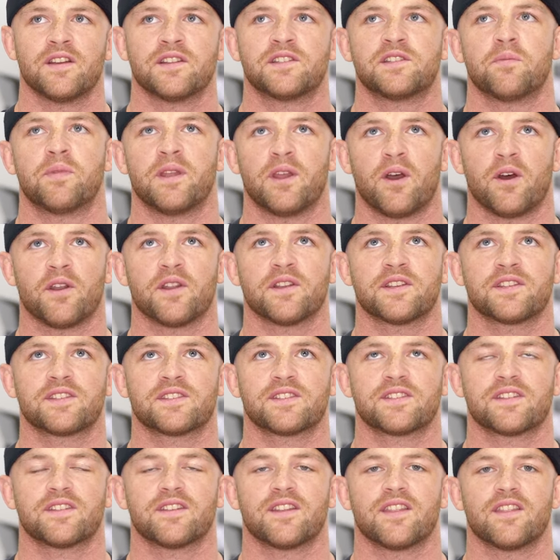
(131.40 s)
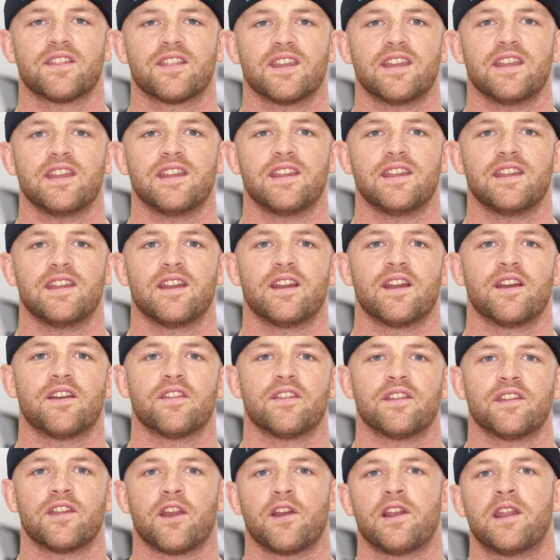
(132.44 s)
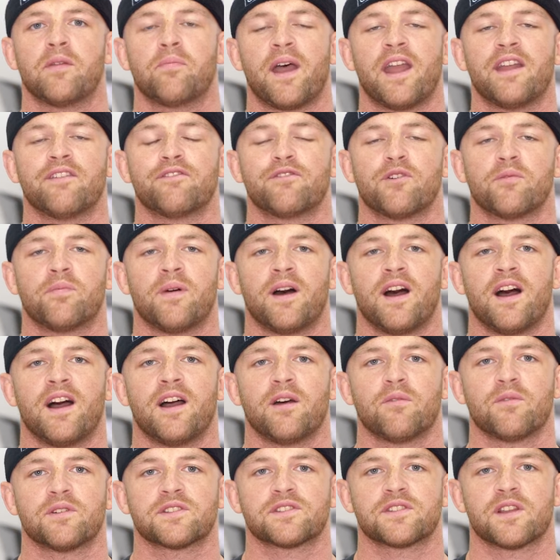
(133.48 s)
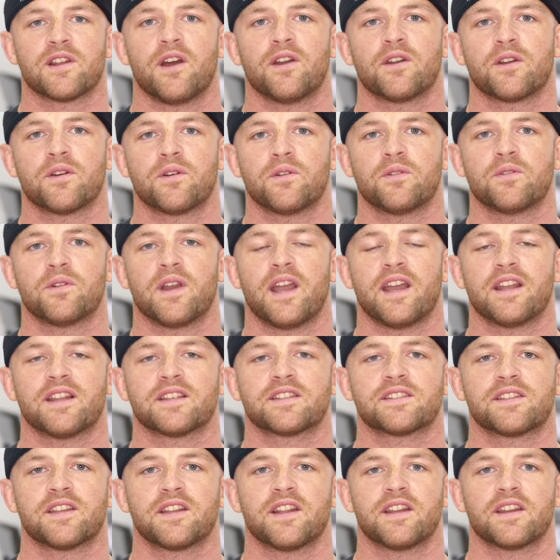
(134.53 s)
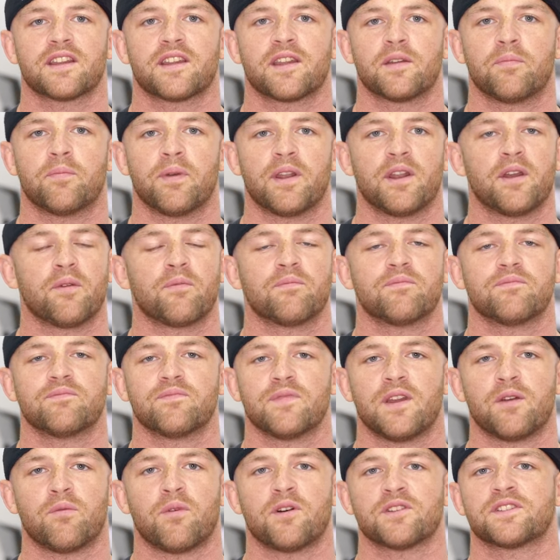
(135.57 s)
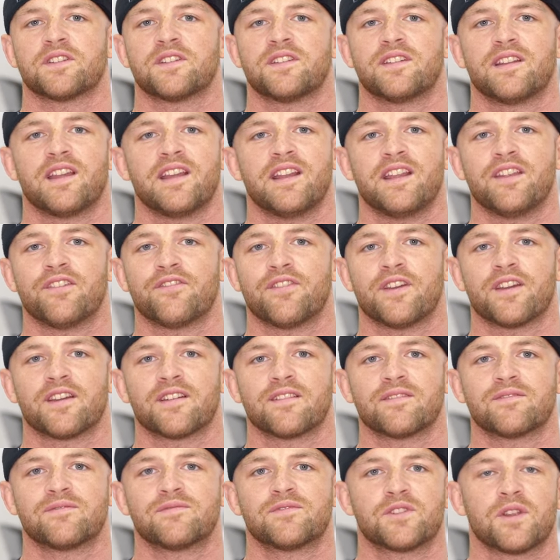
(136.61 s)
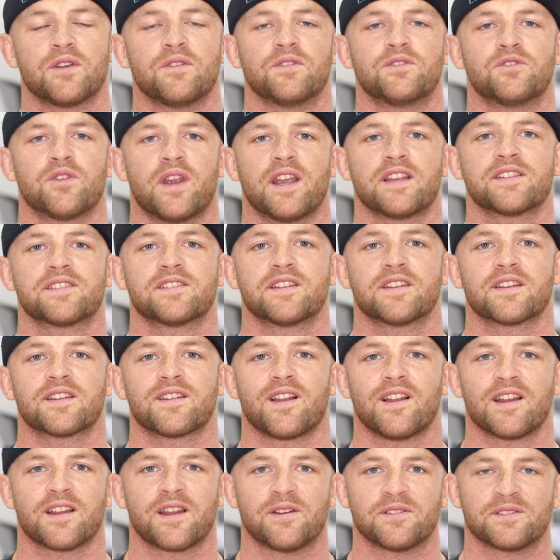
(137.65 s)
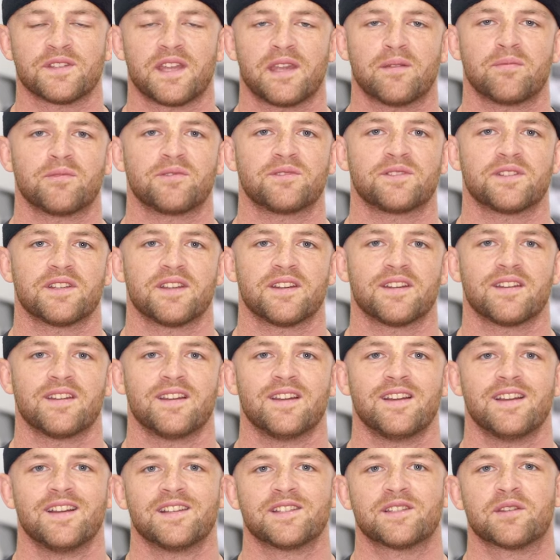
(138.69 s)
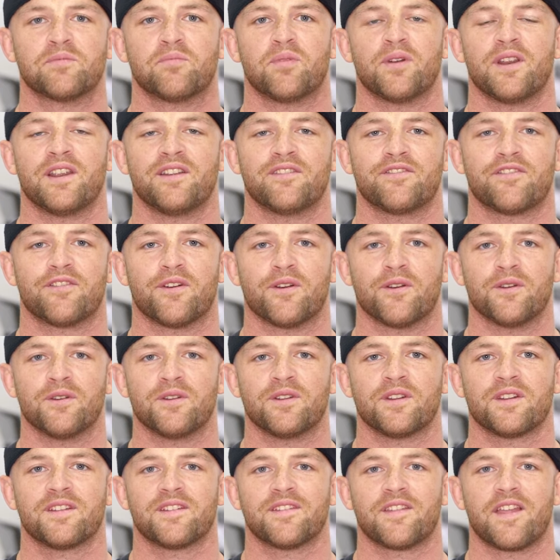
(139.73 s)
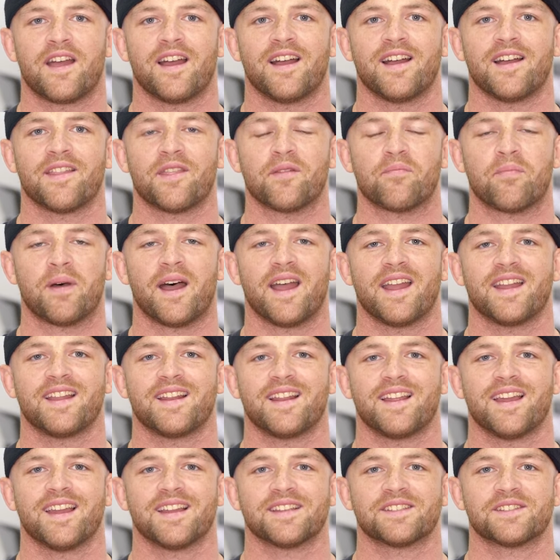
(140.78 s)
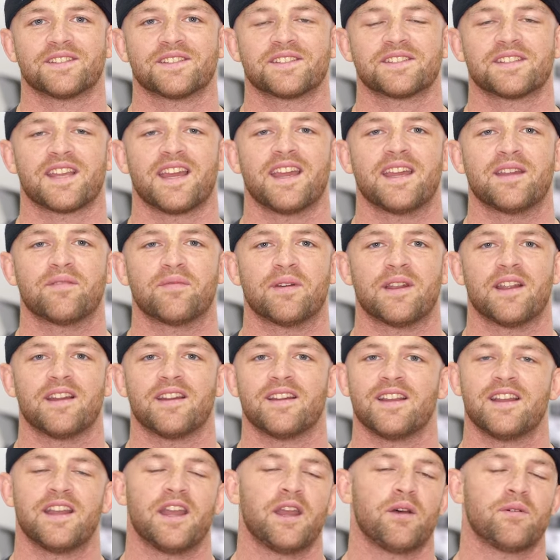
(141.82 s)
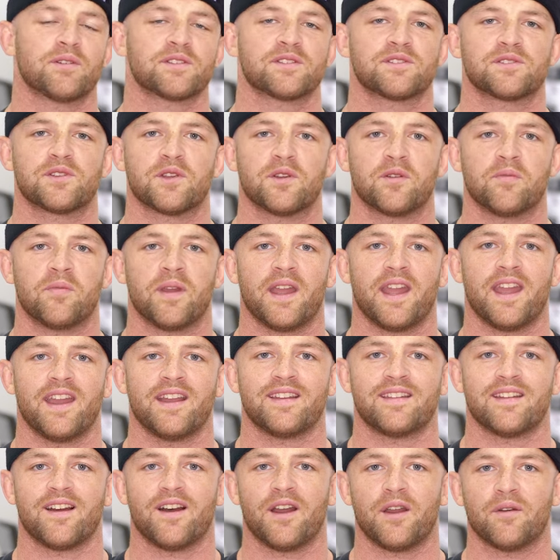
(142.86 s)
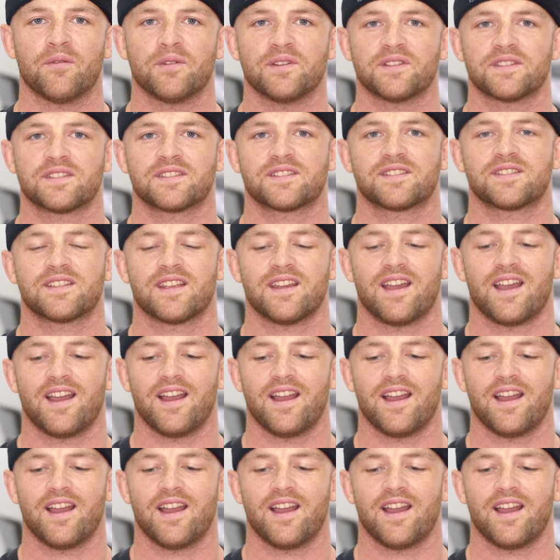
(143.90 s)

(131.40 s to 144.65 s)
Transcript: to be honest, the only painful part was the local anaesthetic, but it wasn't anything too drastic. Like, I was able to breathe through the pain, as you'd say, but it wasn't too bad. I was